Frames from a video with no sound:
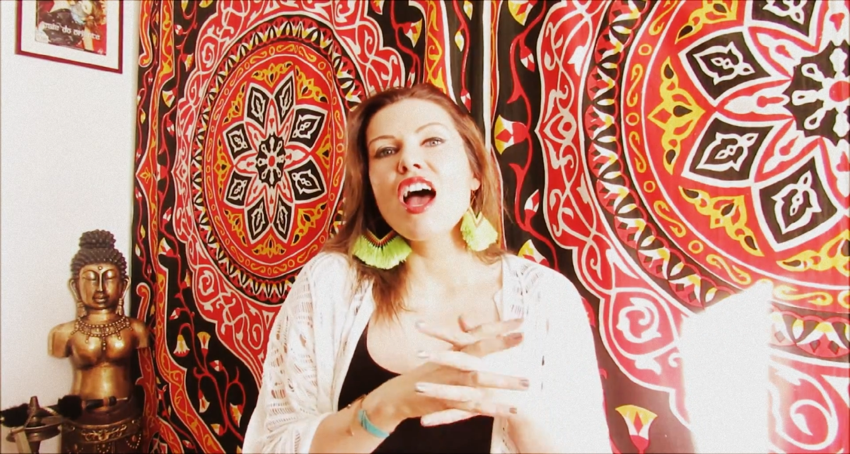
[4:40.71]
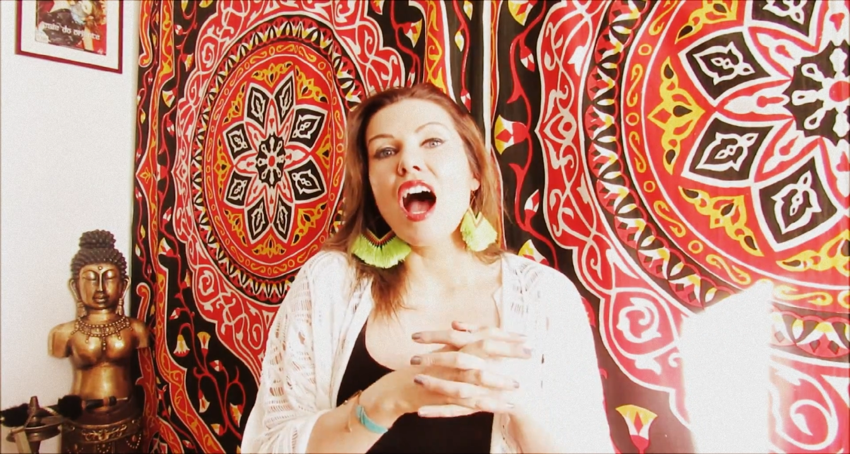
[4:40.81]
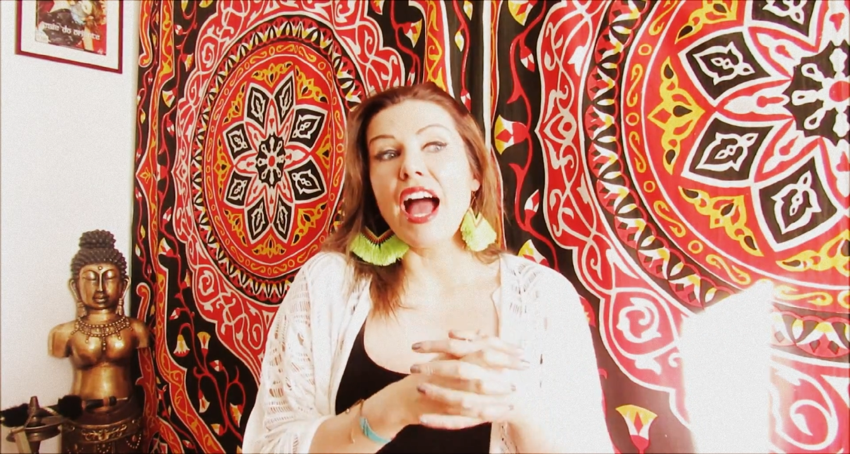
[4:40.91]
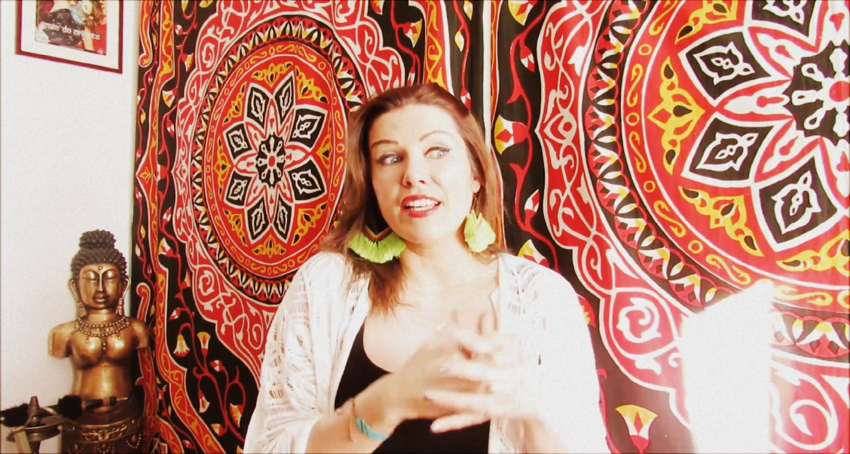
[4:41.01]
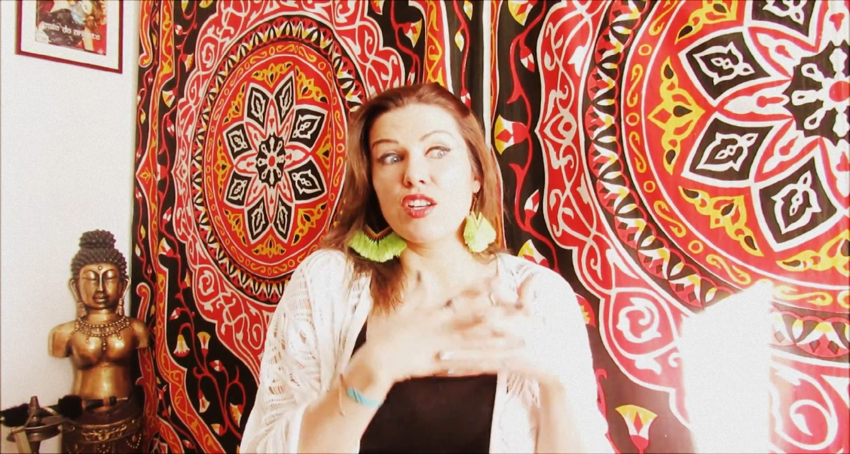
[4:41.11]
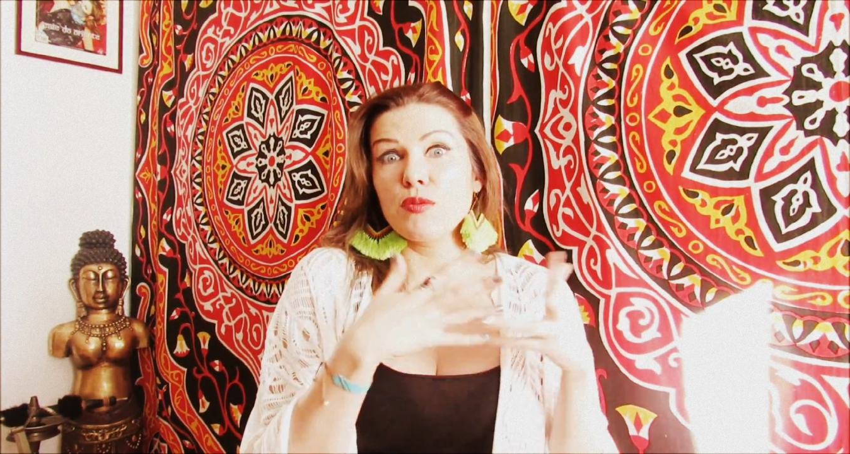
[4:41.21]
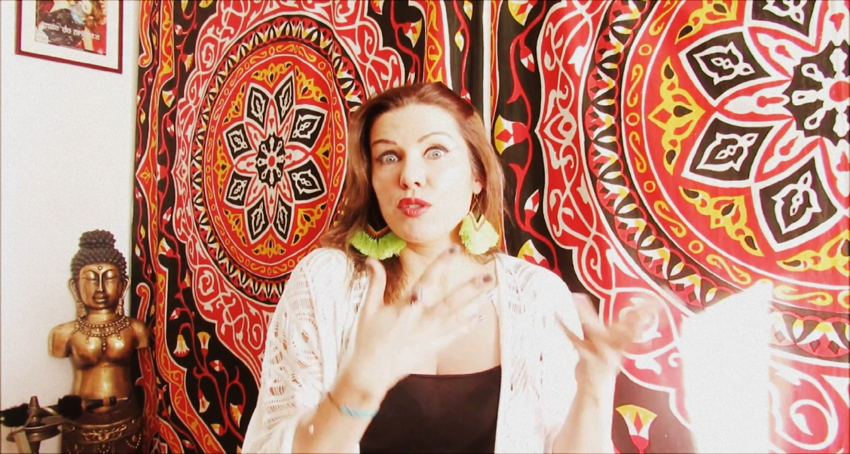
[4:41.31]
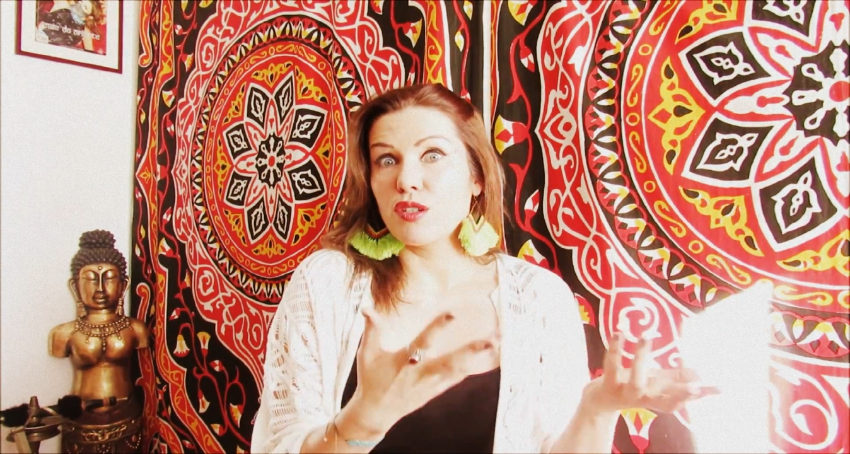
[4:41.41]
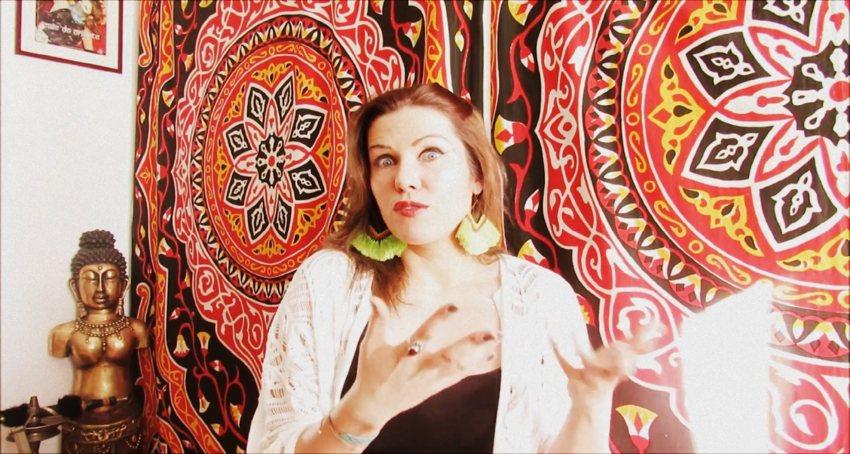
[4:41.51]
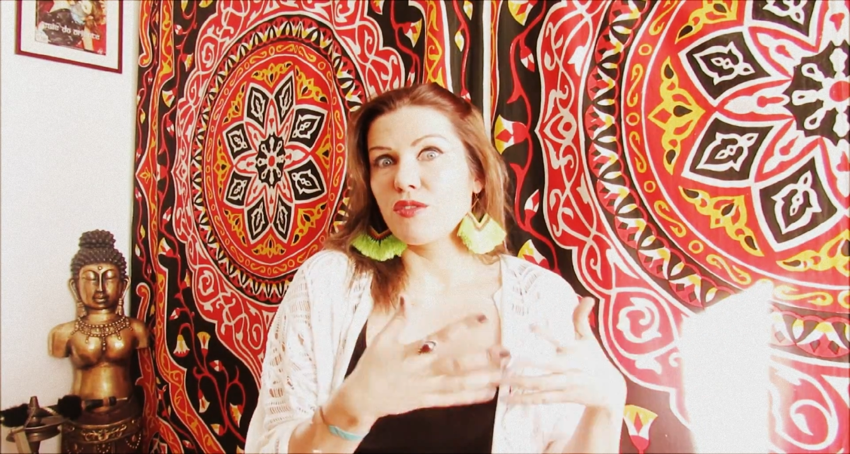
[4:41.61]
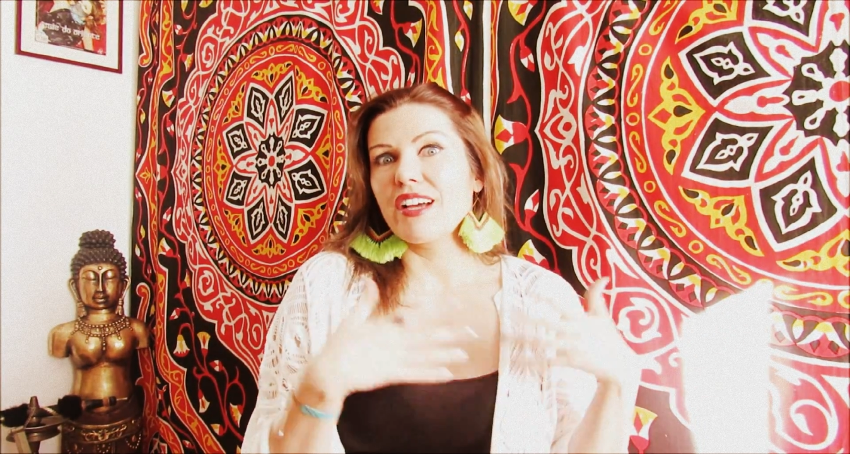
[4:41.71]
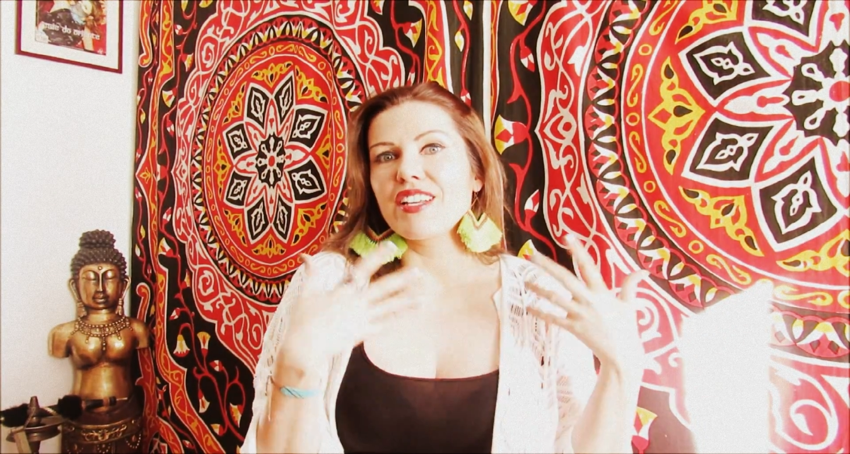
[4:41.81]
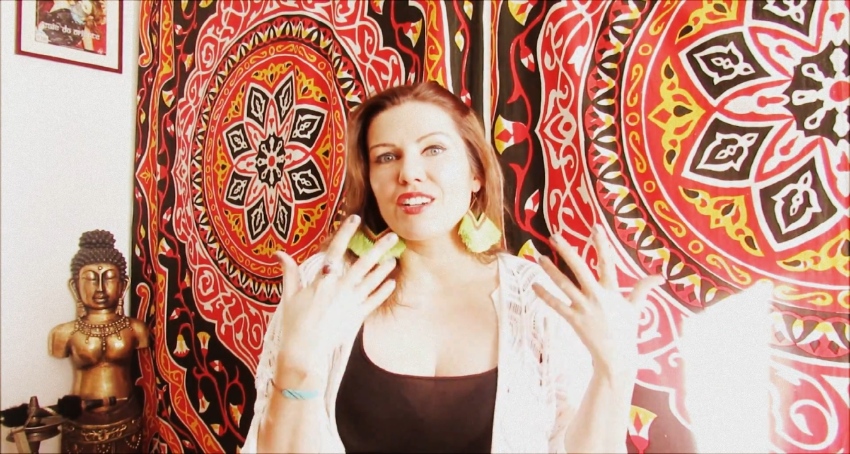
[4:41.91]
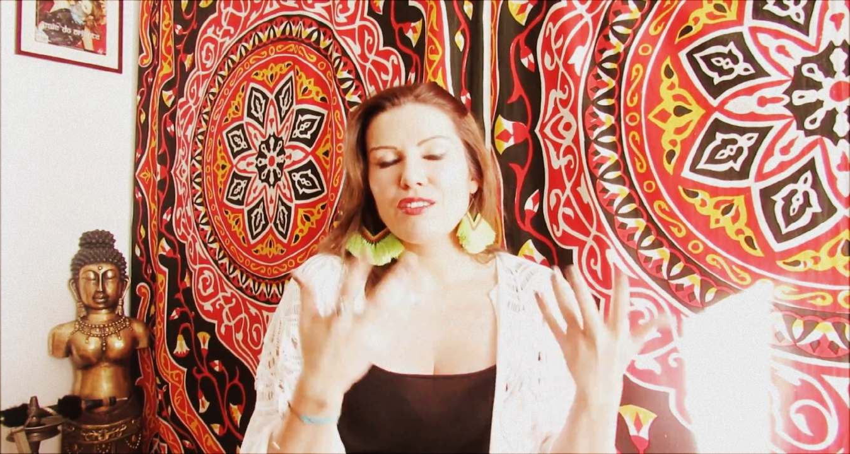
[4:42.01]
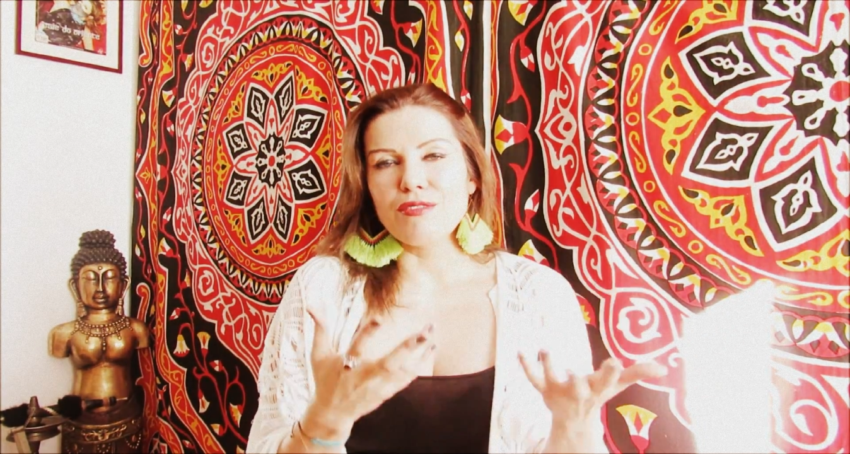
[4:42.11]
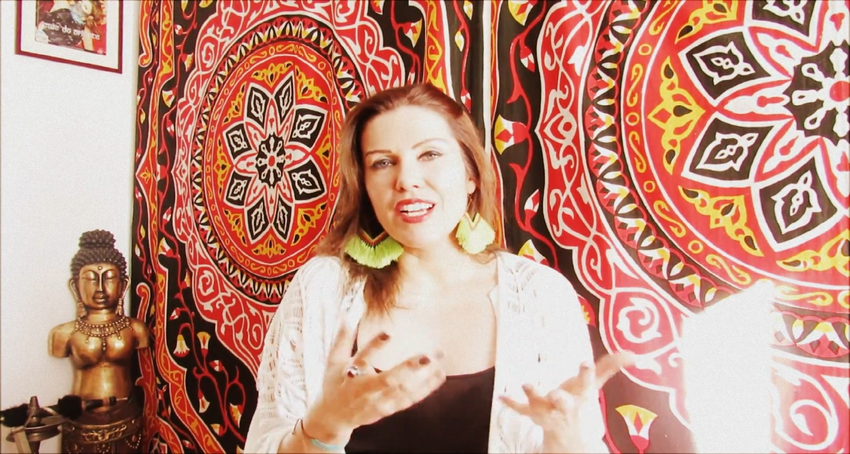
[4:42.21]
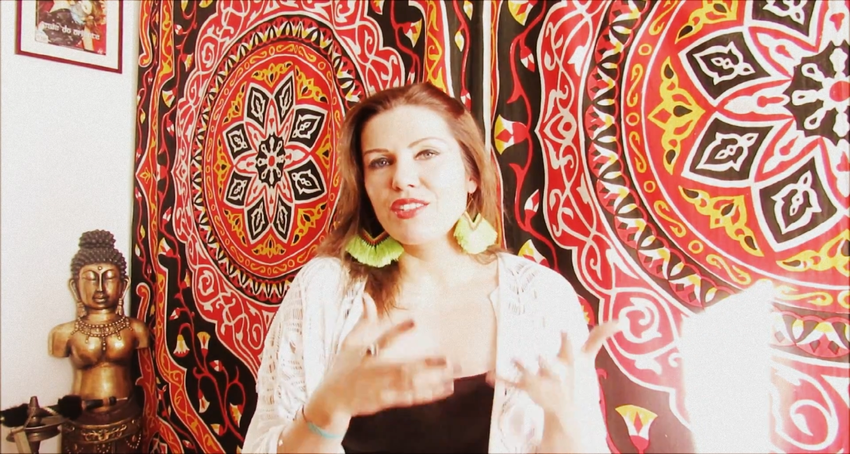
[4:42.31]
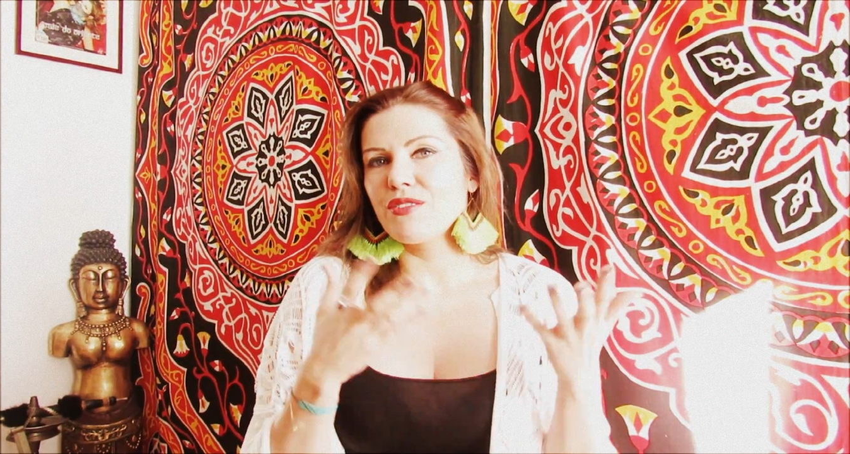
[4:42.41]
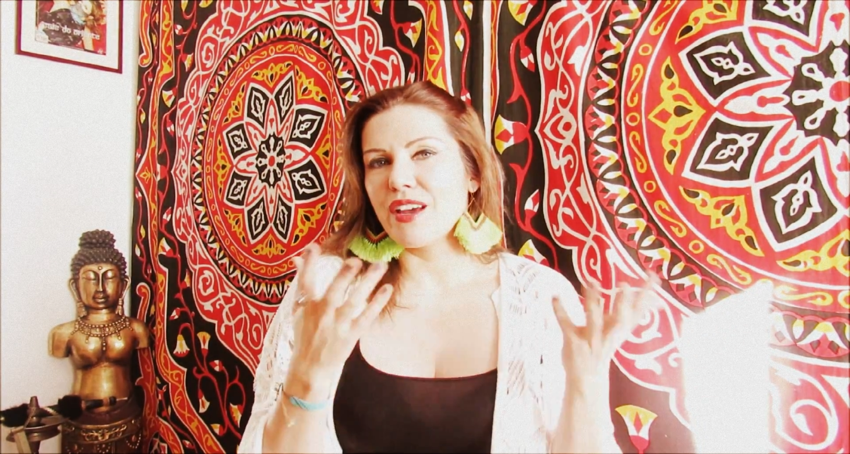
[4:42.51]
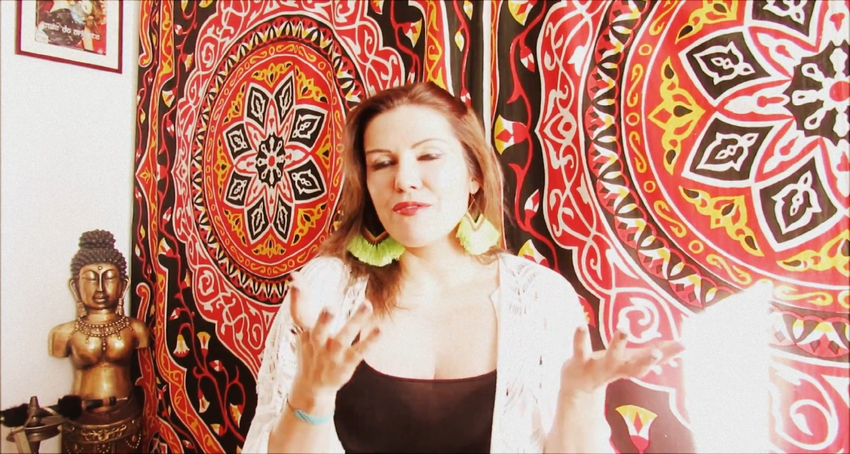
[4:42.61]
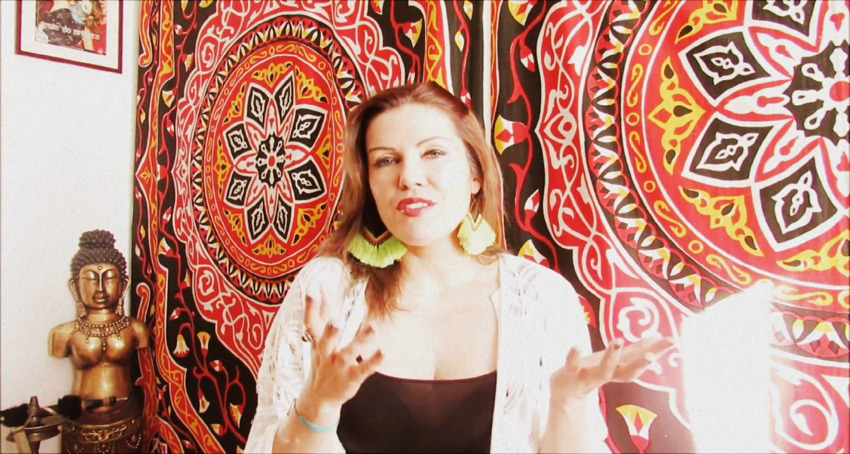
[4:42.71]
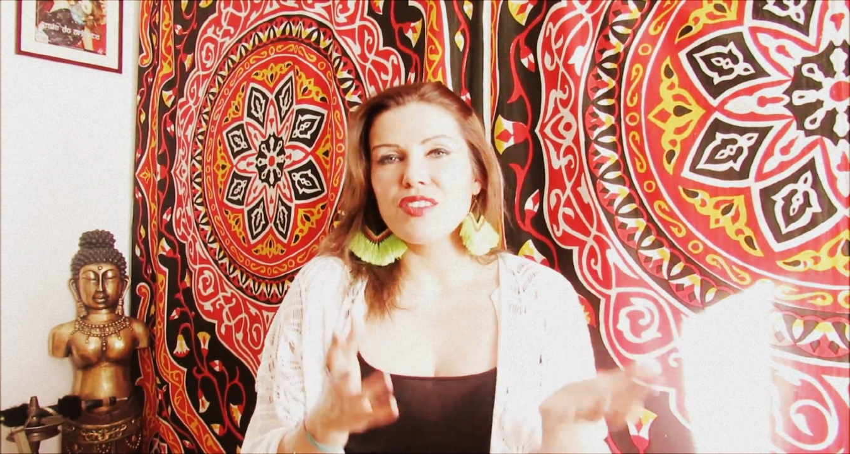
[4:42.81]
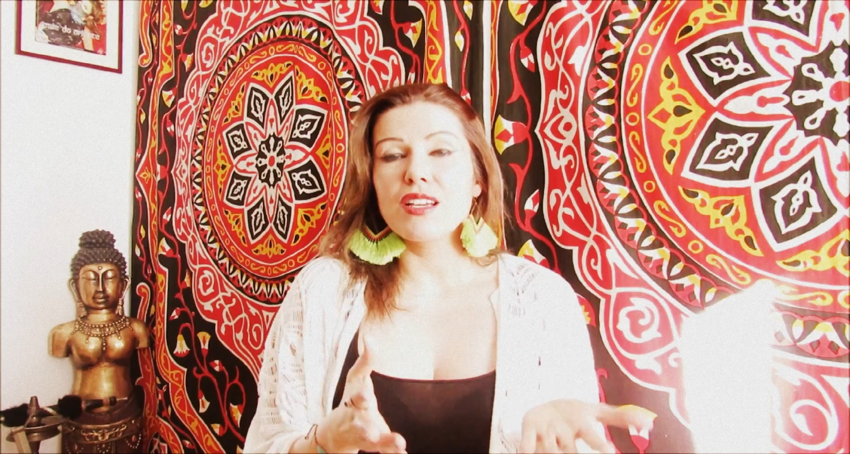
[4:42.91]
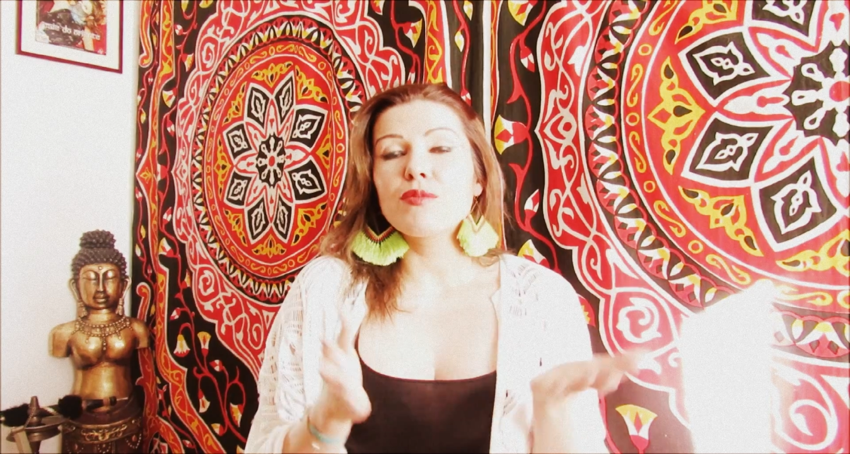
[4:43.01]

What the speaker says: I can observe you, I can correct you, everything,